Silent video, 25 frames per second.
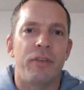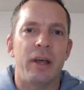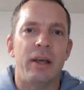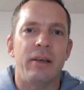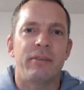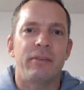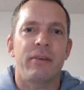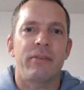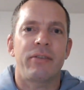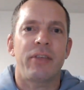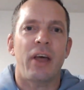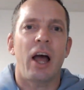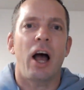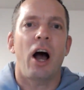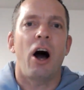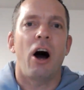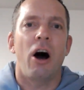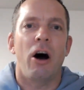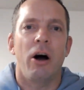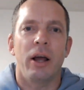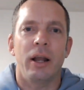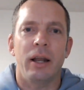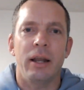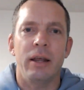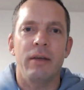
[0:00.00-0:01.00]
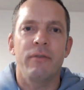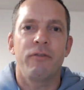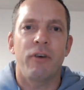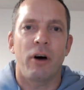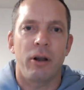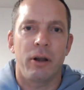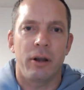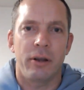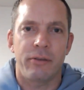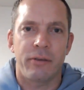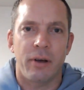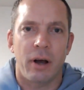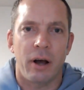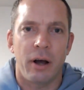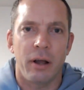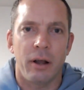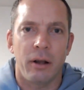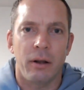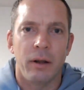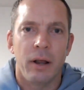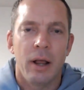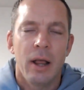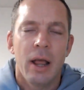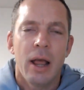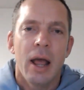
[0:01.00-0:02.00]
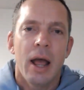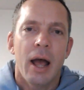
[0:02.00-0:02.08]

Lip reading: these is they're highly volatile.